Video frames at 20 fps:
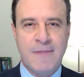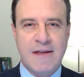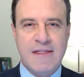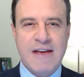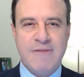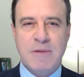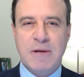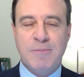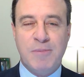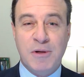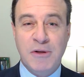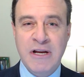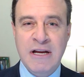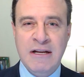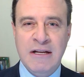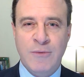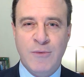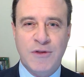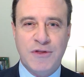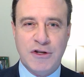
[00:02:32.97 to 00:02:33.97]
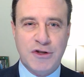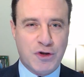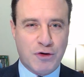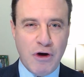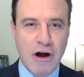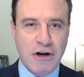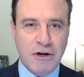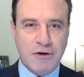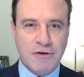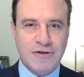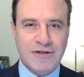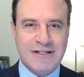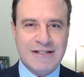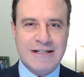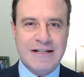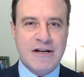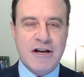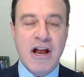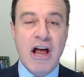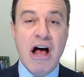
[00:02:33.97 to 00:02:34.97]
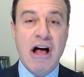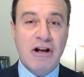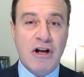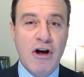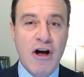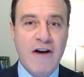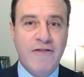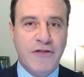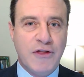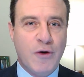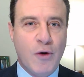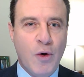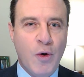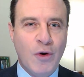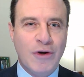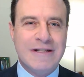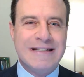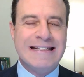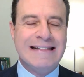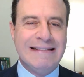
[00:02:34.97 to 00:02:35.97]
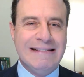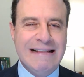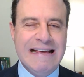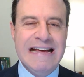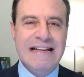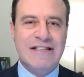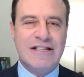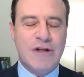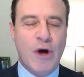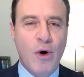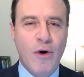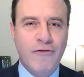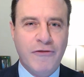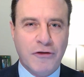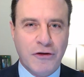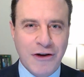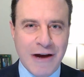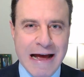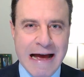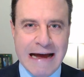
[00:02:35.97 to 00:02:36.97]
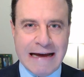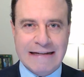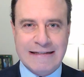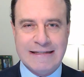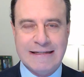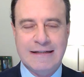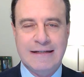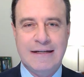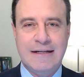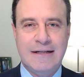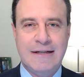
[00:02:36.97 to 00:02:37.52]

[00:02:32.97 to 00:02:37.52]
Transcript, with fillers: They've been pleading with the truckers to knock off the horns at least overnight.